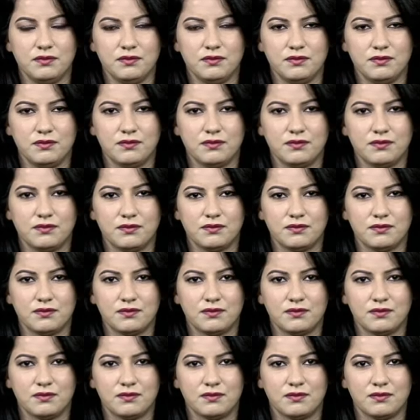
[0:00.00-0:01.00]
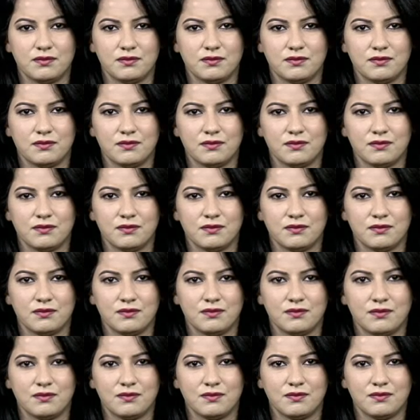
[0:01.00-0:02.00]

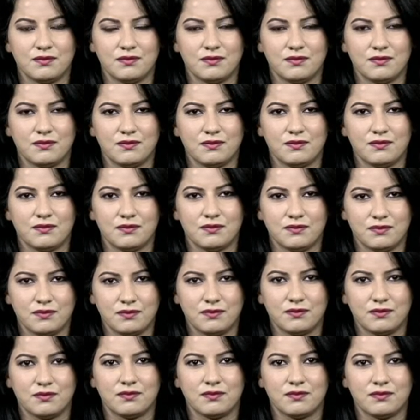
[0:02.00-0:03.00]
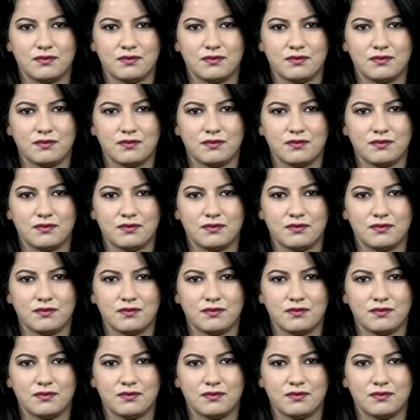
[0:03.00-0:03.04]
This person isn't speaking.